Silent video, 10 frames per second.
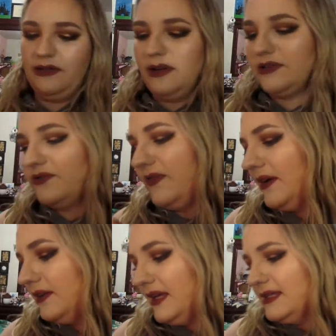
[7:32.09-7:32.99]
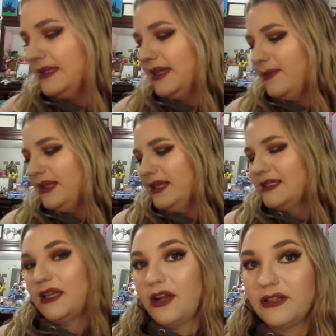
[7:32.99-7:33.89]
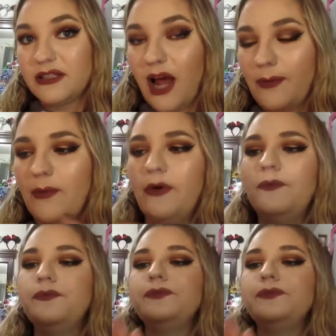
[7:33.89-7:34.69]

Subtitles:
There's Fearless, Limitless, and Unstoppable.